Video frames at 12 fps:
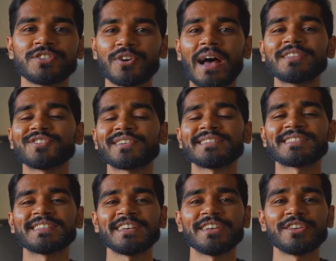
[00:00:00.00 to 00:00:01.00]
So as you can
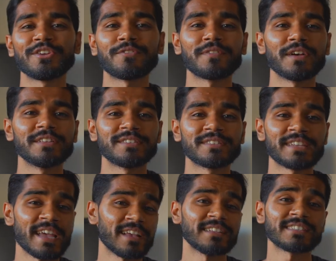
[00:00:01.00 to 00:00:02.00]
see, you've
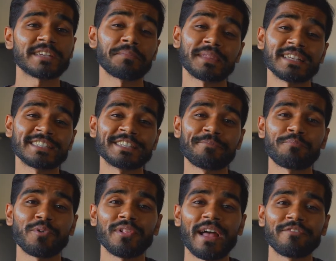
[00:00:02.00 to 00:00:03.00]
taken something
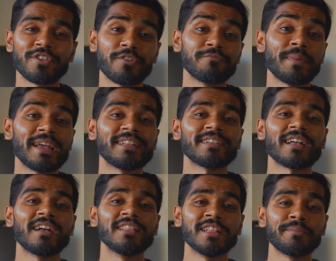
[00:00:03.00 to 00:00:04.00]
simple and you've made it
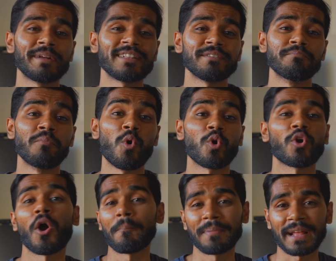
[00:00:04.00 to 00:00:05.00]
a little bit more
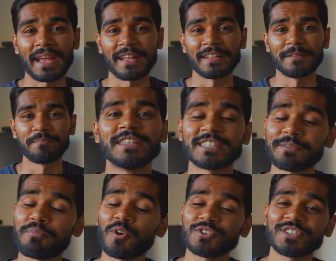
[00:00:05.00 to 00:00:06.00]
complicated. This
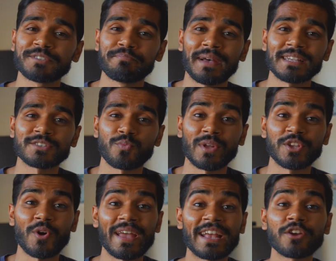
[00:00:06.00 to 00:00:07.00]
approach is best when
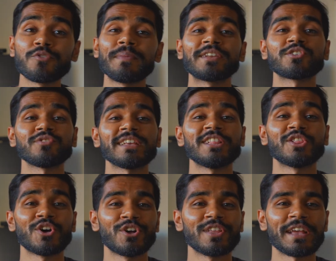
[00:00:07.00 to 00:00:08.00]
you're incrementally
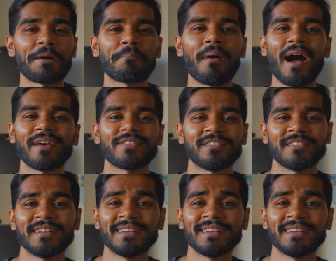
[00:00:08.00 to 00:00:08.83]
learning Python